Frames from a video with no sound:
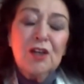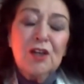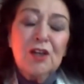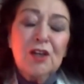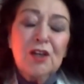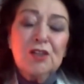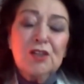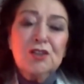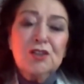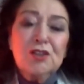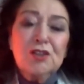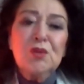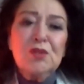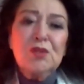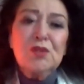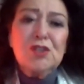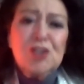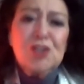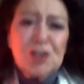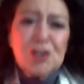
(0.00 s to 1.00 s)
to
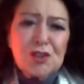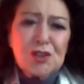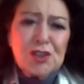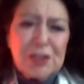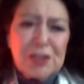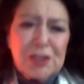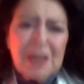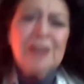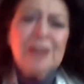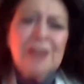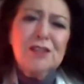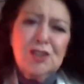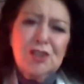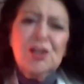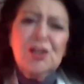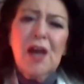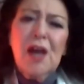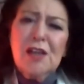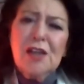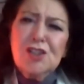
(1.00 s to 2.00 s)
say to
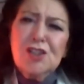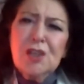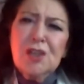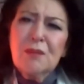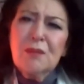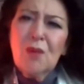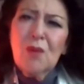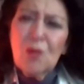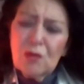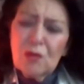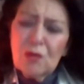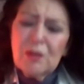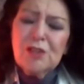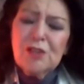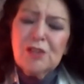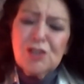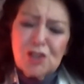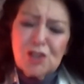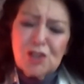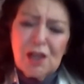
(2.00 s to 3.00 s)
Hashem,
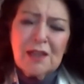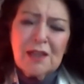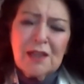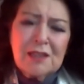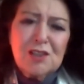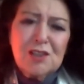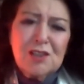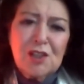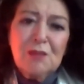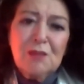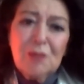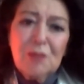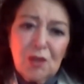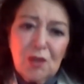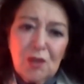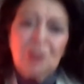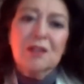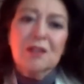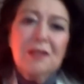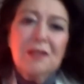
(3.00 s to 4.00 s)
almost challenge him,
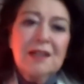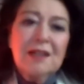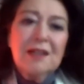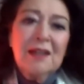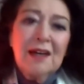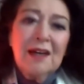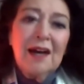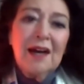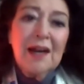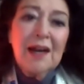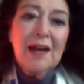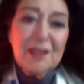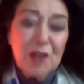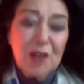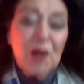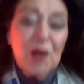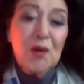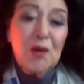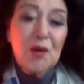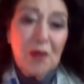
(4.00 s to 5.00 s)
look, I
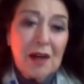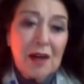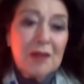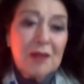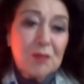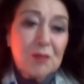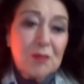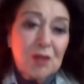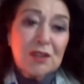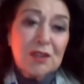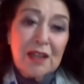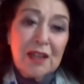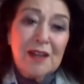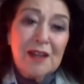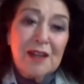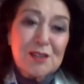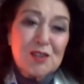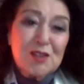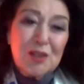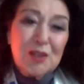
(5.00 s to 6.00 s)
know I'm not
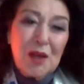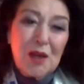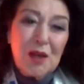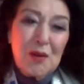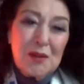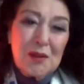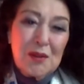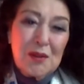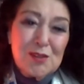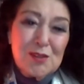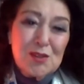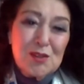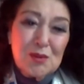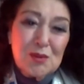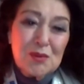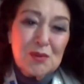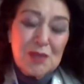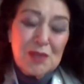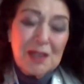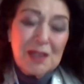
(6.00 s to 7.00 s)
going to go
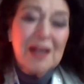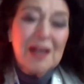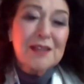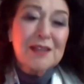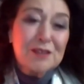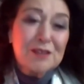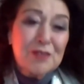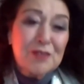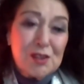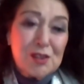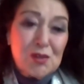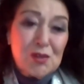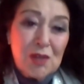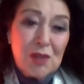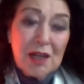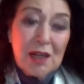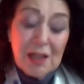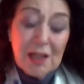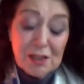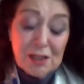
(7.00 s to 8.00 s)
into the land of
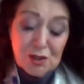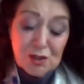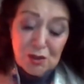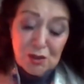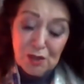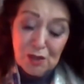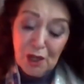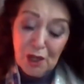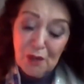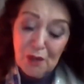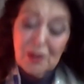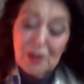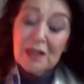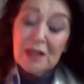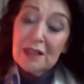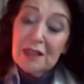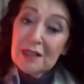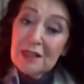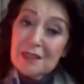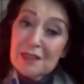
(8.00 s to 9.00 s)
Israel. As you know,
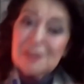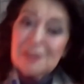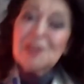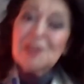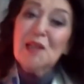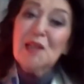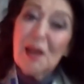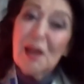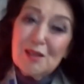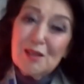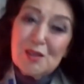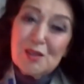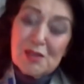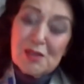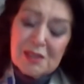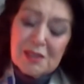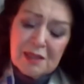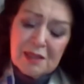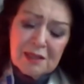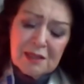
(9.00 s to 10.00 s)
he is allowed to
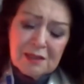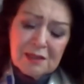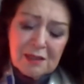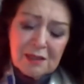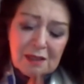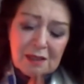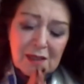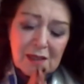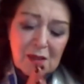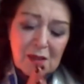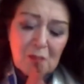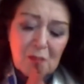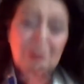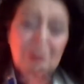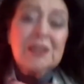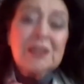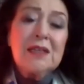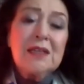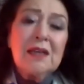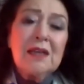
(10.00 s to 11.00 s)
see it. But
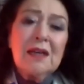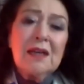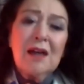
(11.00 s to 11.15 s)
he